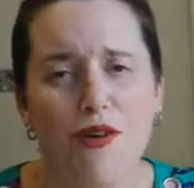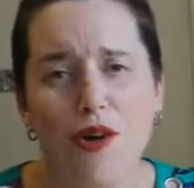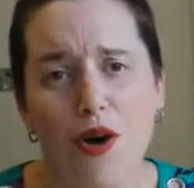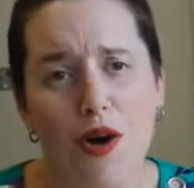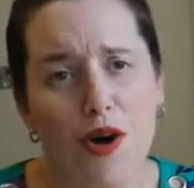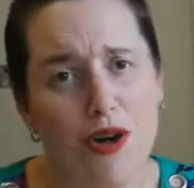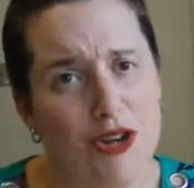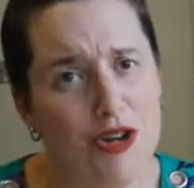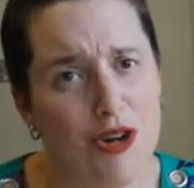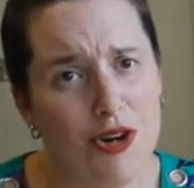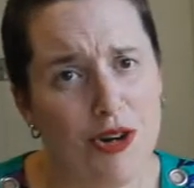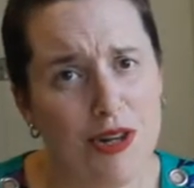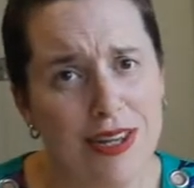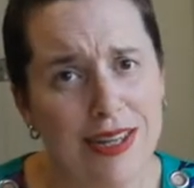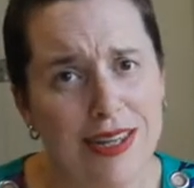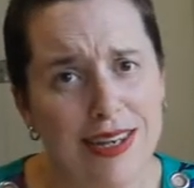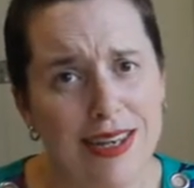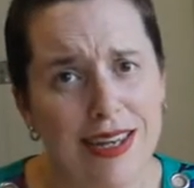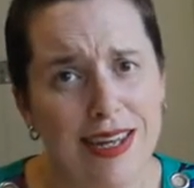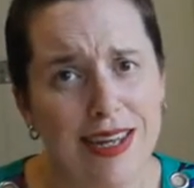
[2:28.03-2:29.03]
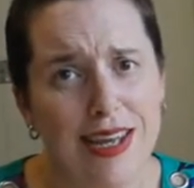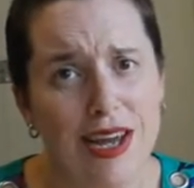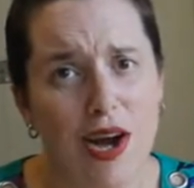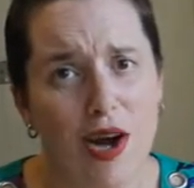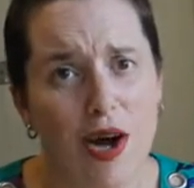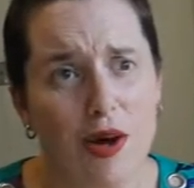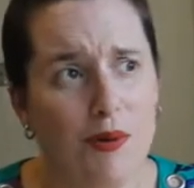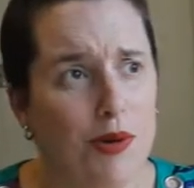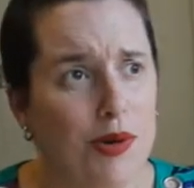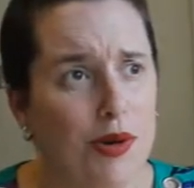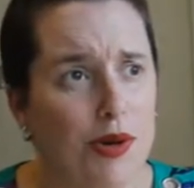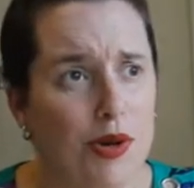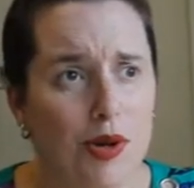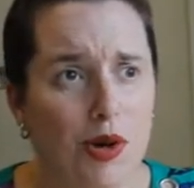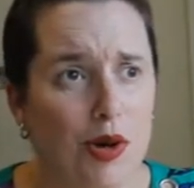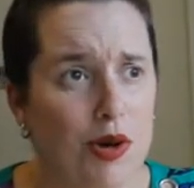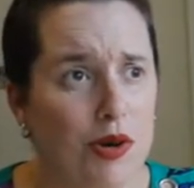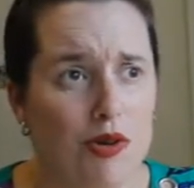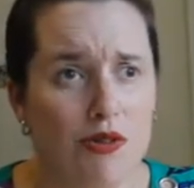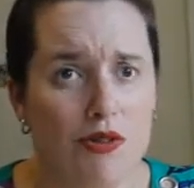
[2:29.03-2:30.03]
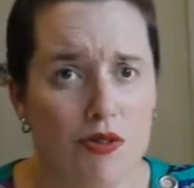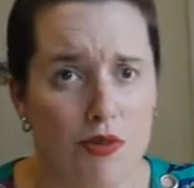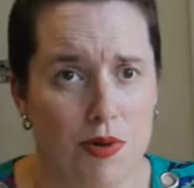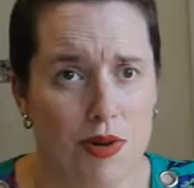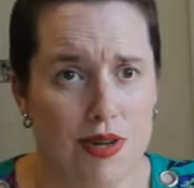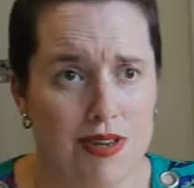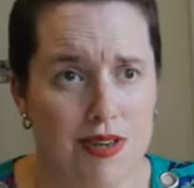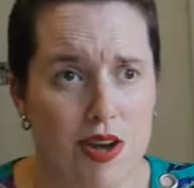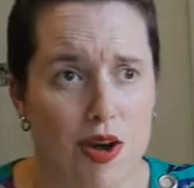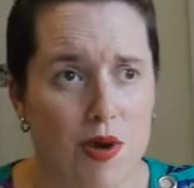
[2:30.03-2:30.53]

a hot chocolate, I would not do it.